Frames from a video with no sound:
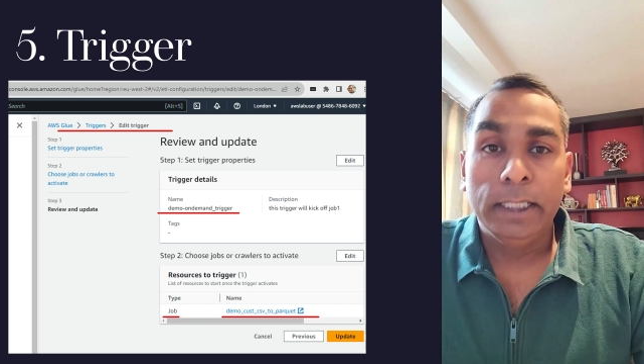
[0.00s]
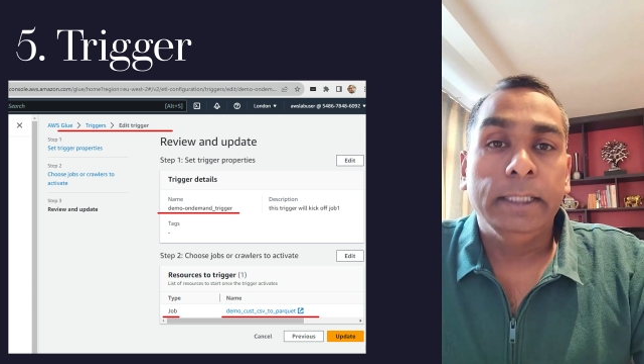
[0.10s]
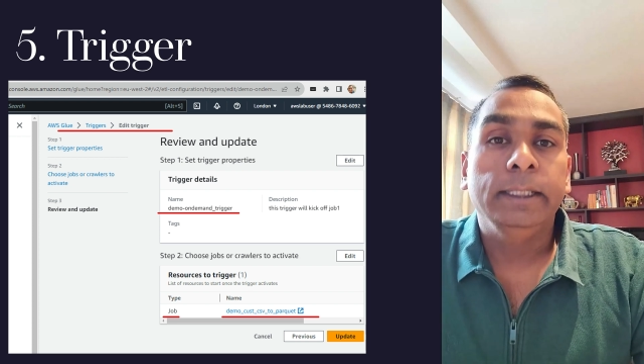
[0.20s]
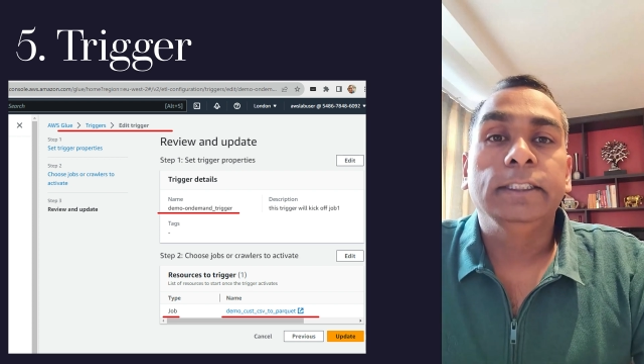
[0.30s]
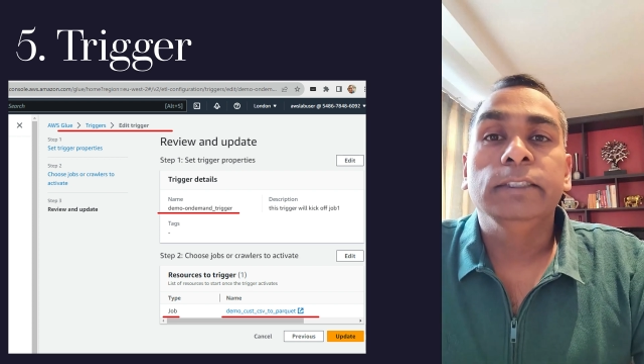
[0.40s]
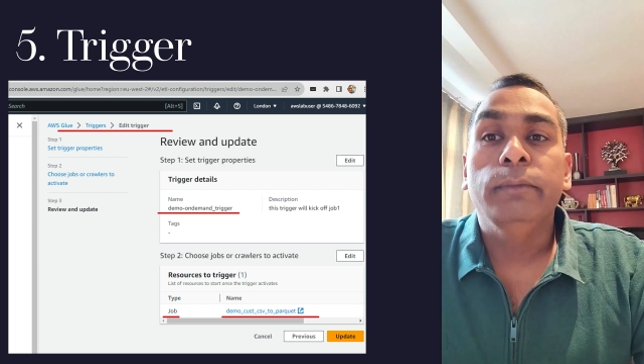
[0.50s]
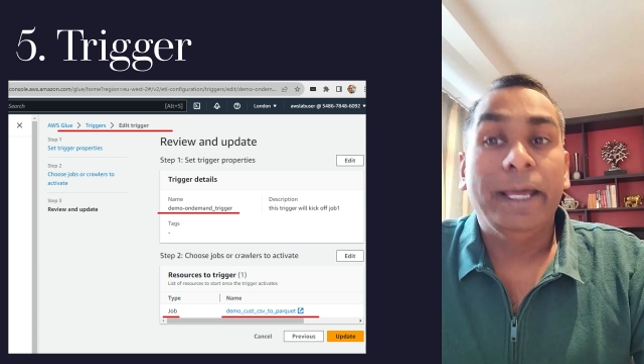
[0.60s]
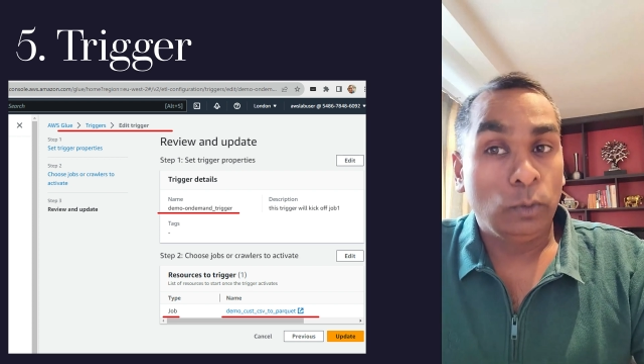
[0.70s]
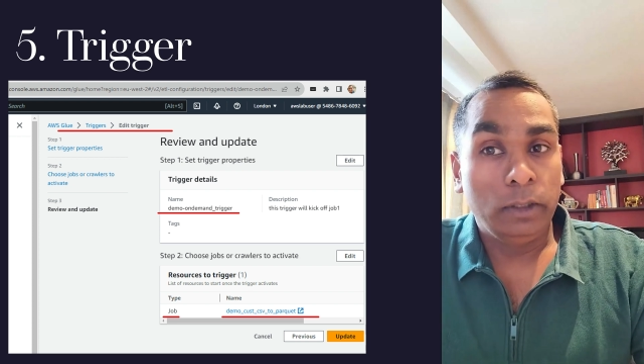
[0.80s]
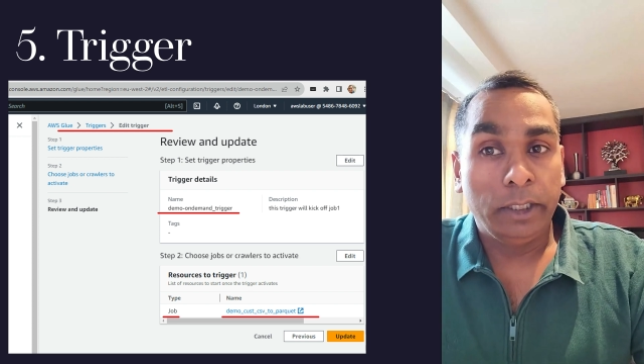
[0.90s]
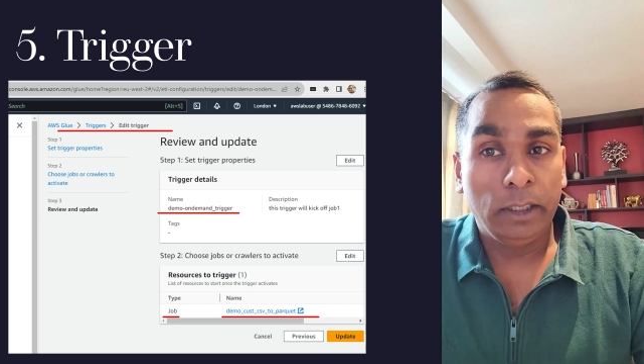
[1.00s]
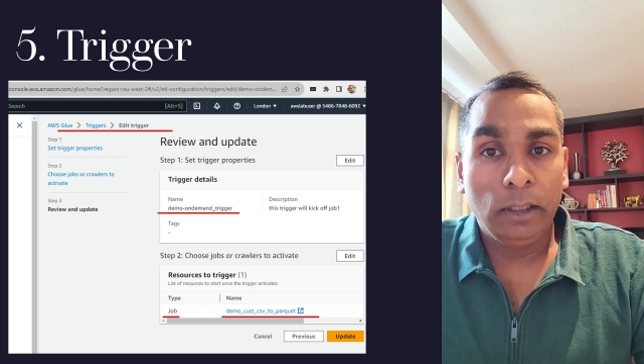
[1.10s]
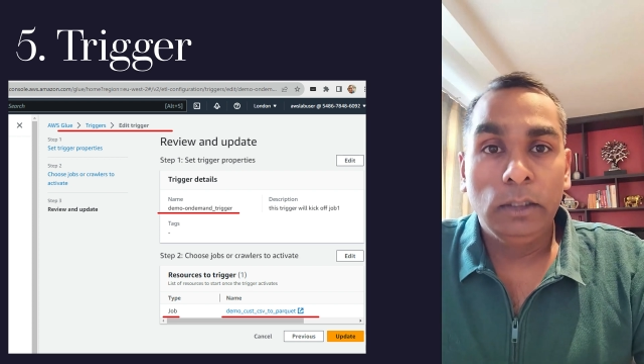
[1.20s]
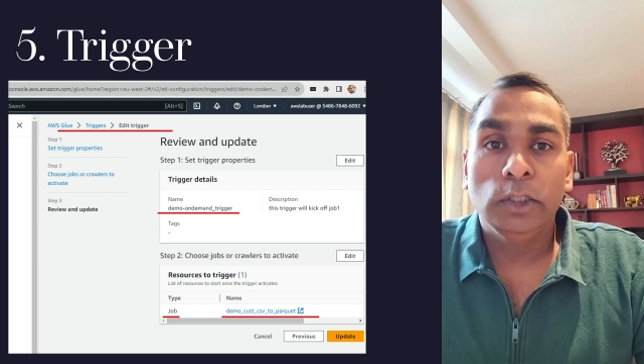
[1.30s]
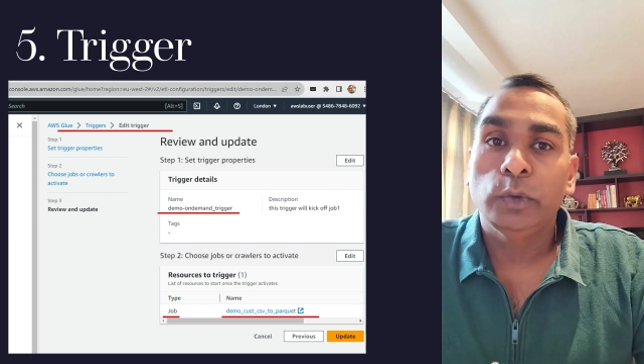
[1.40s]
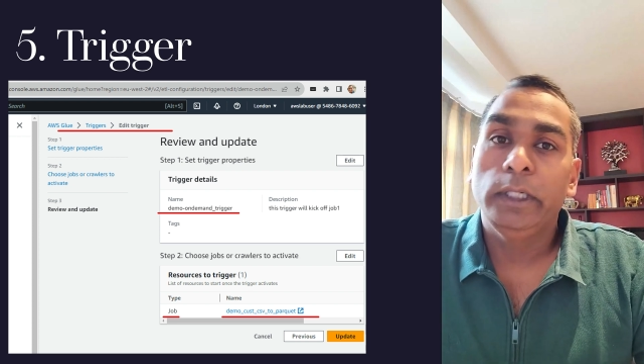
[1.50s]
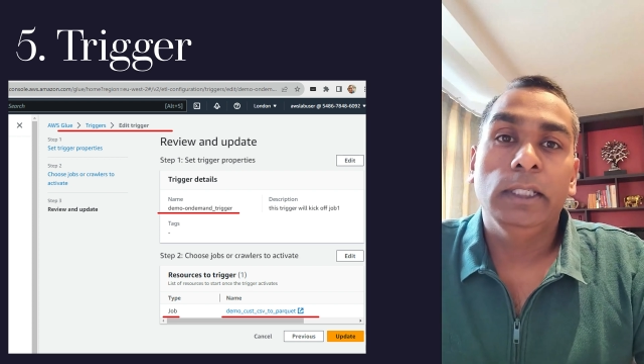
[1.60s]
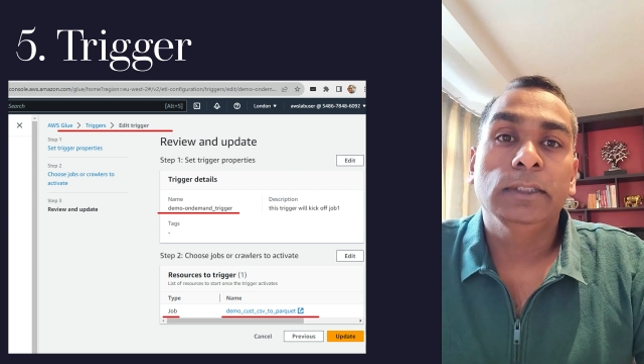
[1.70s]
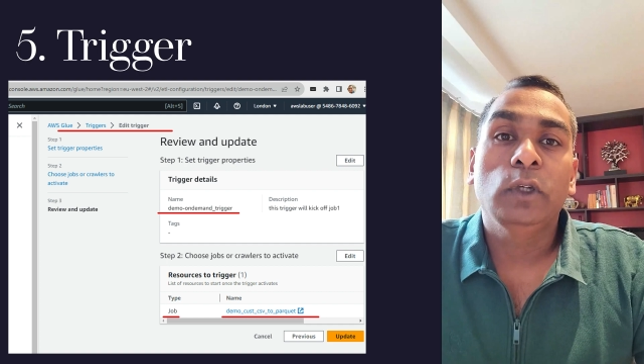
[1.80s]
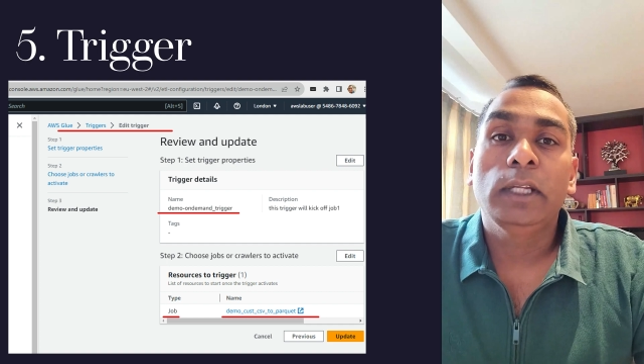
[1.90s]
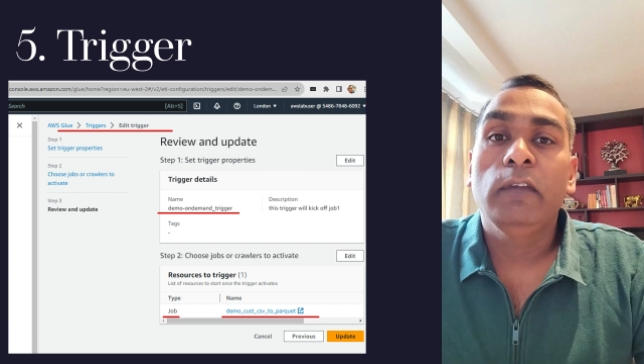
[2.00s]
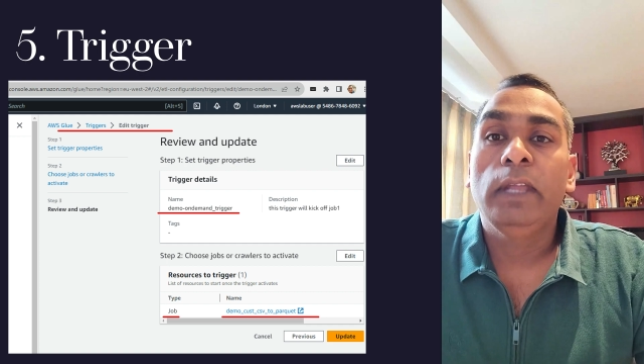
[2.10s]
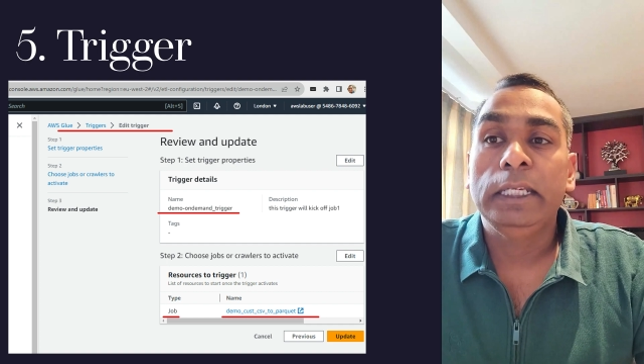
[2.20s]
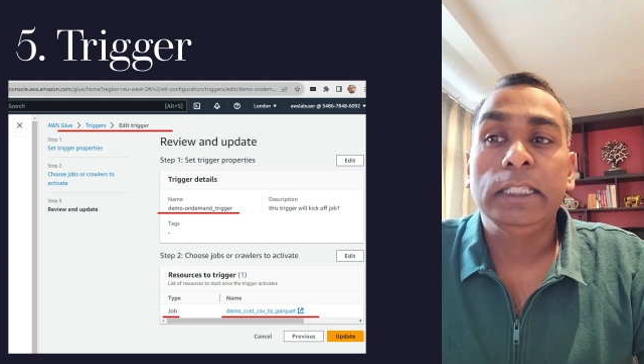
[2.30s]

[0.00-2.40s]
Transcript: This is manual trigger, so it does not have any